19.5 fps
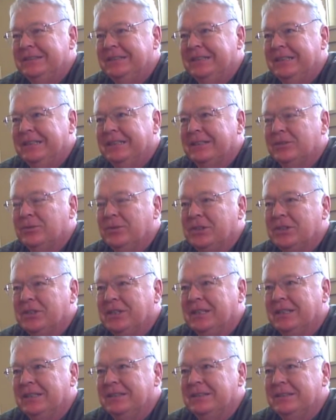I got to switch
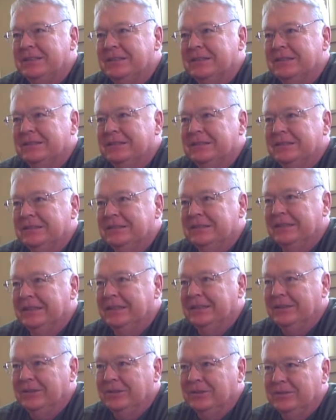cards. I
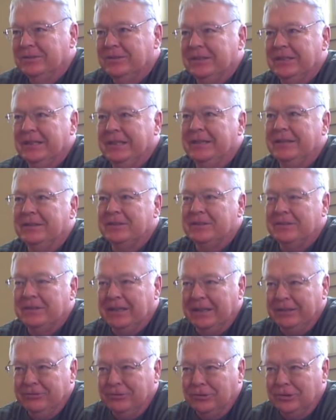got to go over to, and there's
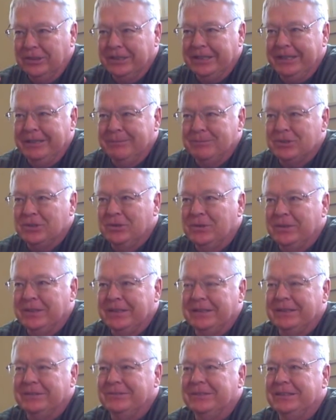like 4 games going
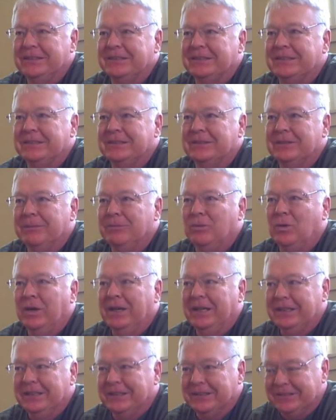on at once. So I'm
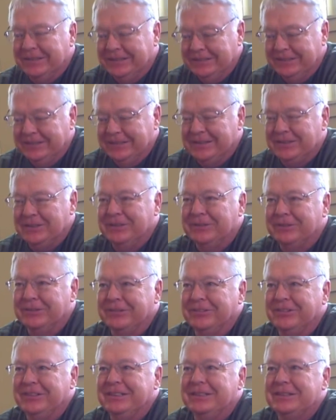walking around these different
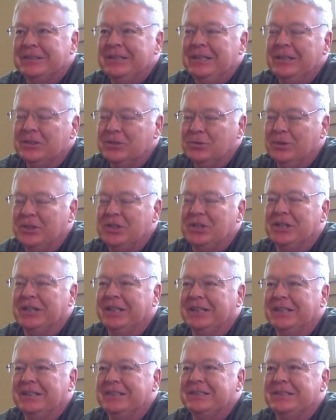fields, switching
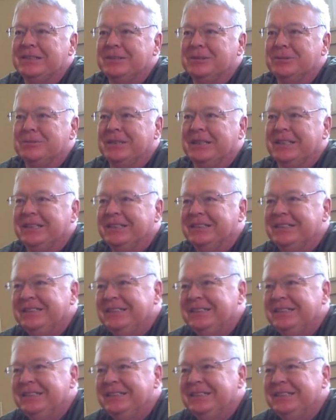cards into my.